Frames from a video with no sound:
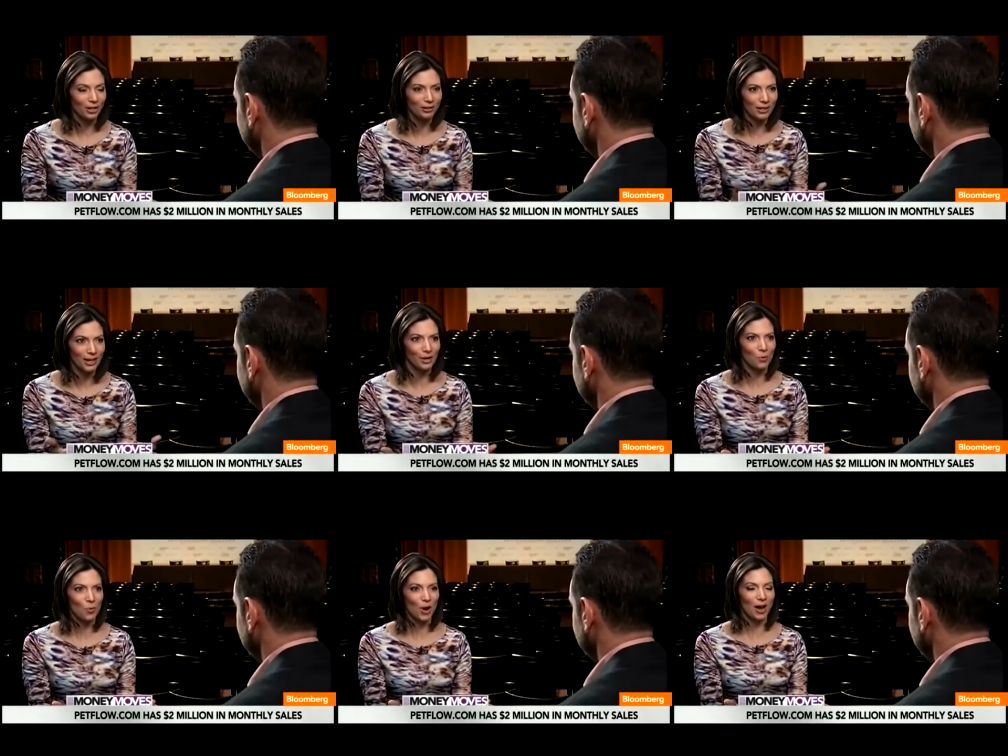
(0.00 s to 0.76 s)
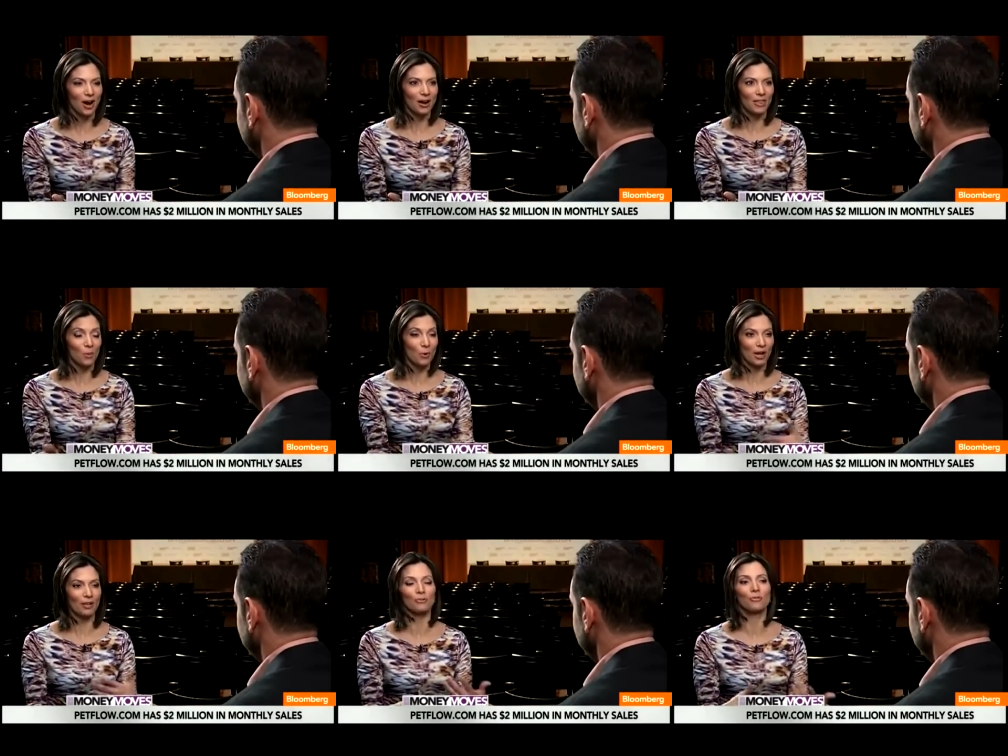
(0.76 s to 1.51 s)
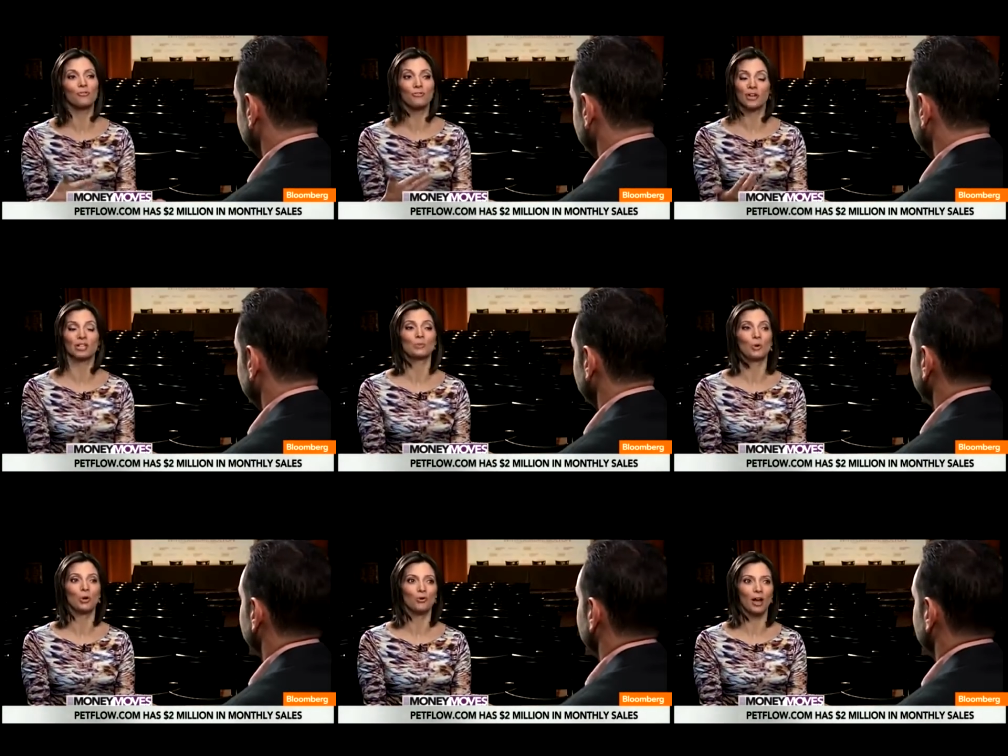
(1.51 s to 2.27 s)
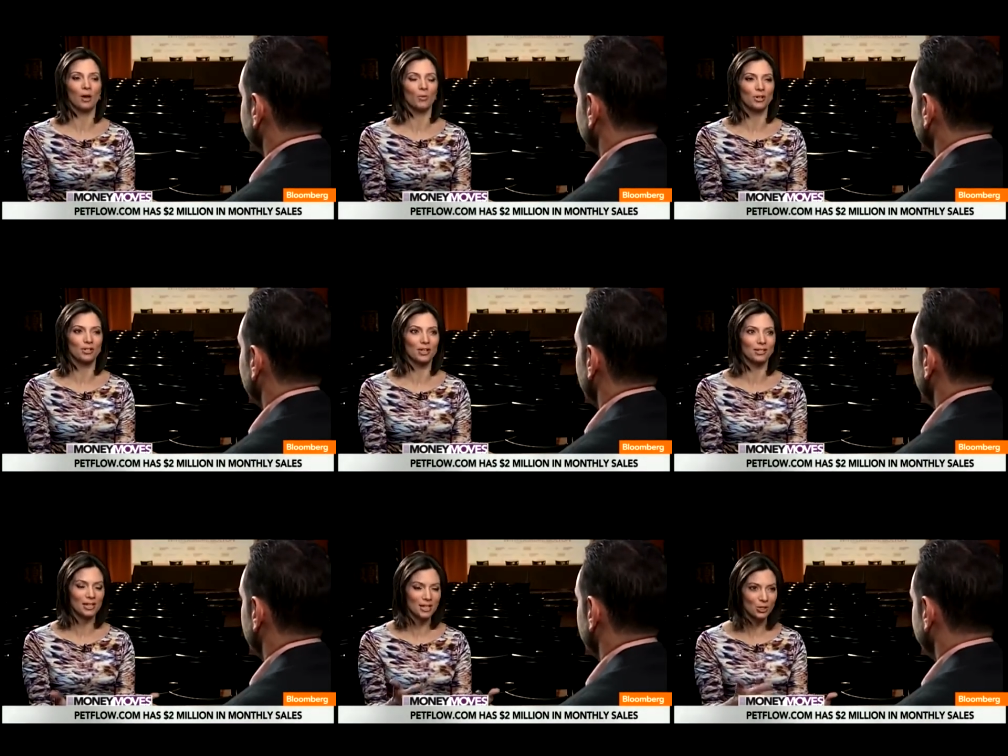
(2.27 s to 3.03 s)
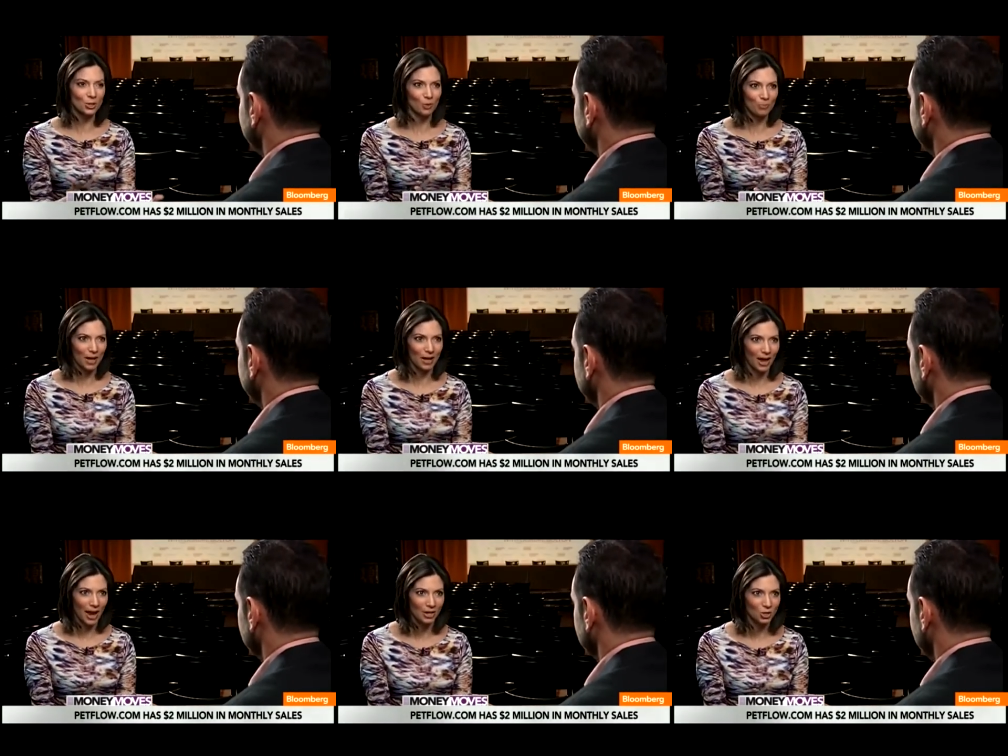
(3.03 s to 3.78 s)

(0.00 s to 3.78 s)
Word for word: point a link where that went out through Facebook, right? Where it says, yeah. is your pet